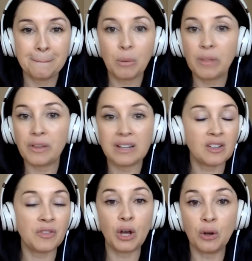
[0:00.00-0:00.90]
whether that's
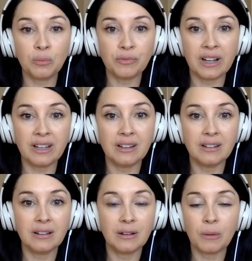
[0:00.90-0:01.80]
on the home front,
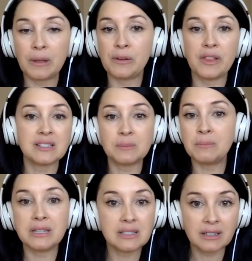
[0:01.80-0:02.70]
whether that's
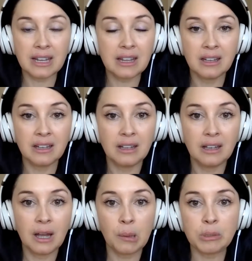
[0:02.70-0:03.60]
mentally,
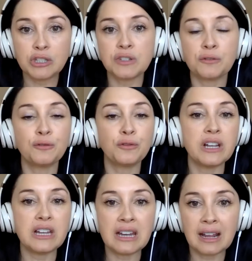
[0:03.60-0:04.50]
but just
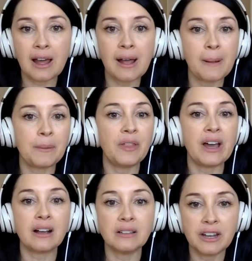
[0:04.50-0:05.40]
freeing up
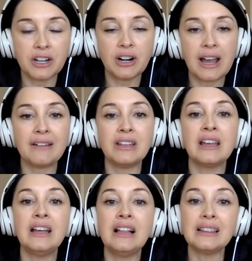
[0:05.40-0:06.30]
that clutter,
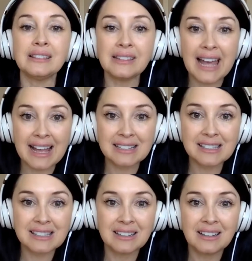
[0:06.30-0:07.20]
having
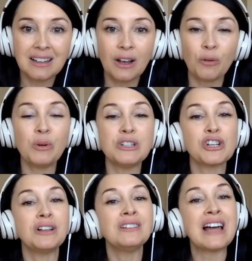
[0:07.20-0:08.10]
less, which
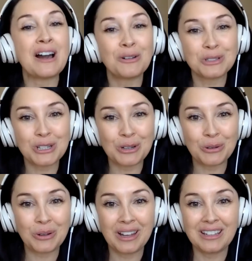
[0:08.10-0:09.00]
allows
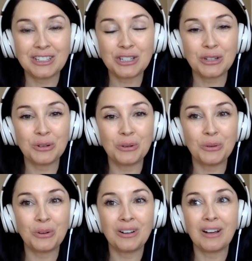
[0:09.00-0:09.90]
you
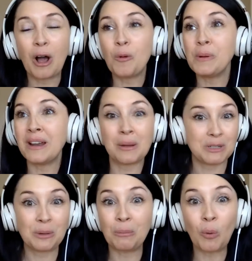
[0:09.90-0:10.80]
to open up
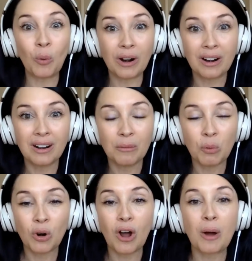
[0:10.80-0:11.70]
to more
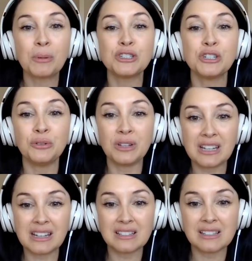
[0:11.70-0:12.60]

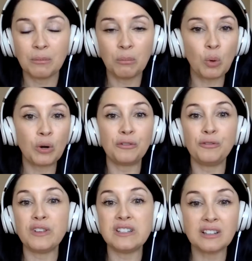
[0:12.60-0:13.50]
opportunities, more
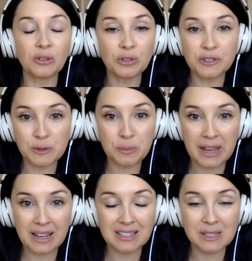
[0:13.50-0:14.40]
physical
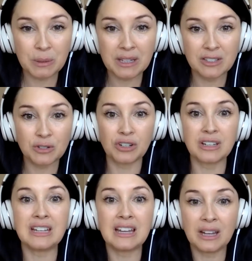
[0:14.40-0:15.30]
space, because you're
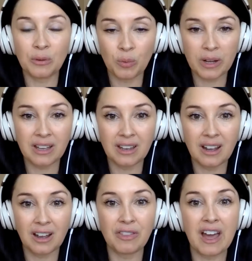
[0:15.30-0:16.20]
getting
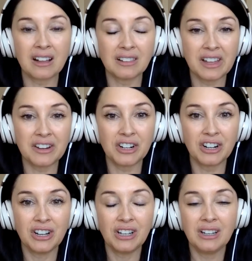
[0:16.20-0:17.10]
rid of that clutter,